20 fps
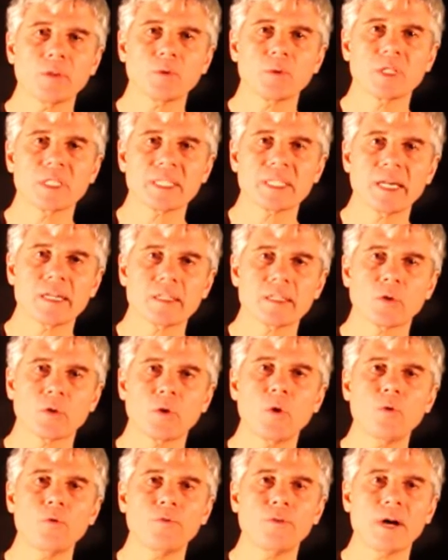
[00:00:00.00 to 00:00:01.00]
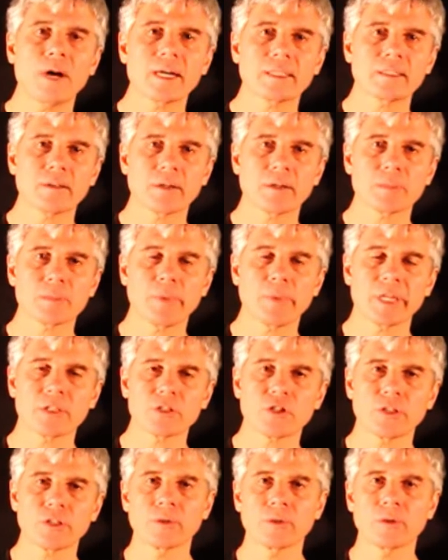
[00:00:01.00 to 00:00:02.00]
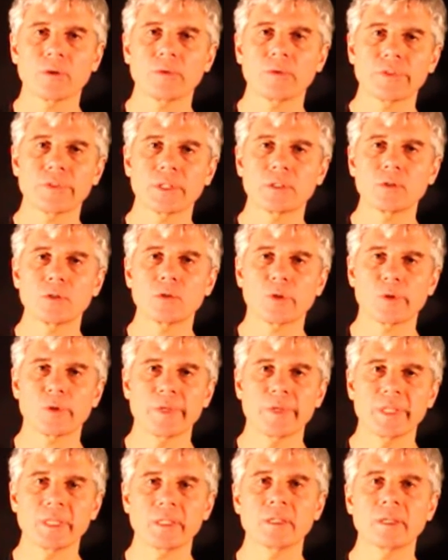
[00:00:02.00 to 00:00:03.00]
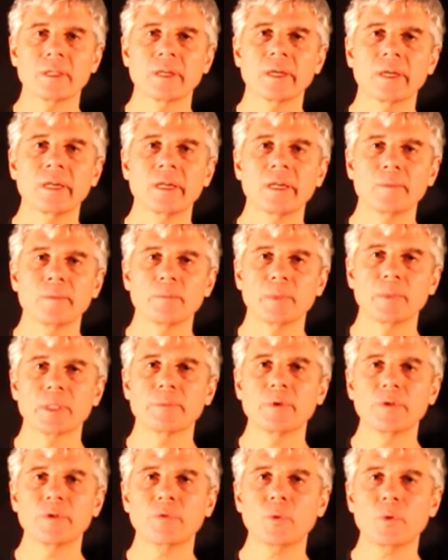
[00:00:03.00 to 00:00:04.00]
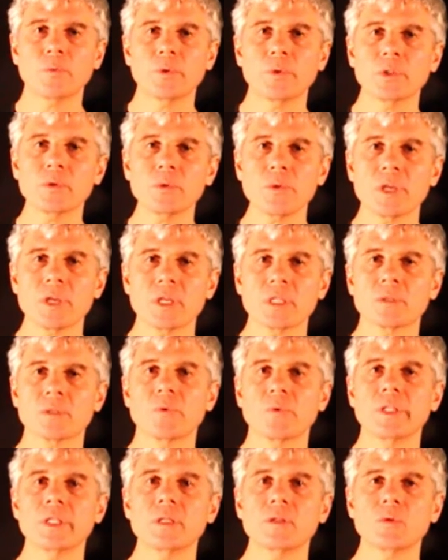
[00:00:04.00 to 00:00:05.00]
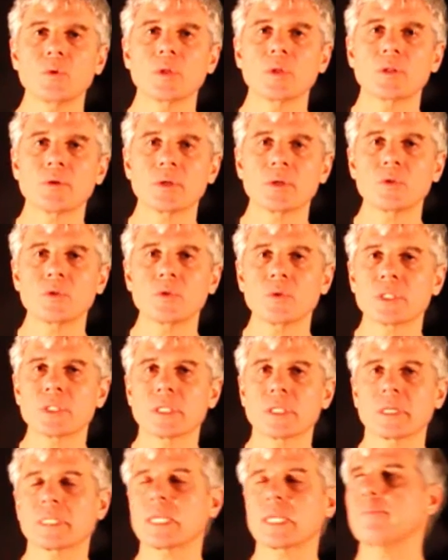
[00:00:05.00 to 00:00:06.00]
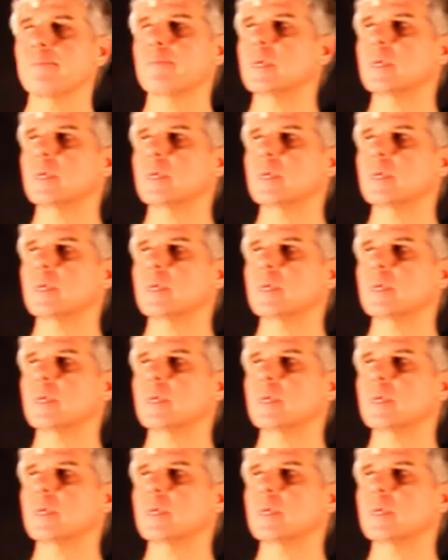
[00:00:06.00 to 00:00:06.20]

to discuss cofactor expansion of the determinant. But before we do this, we need to introduce some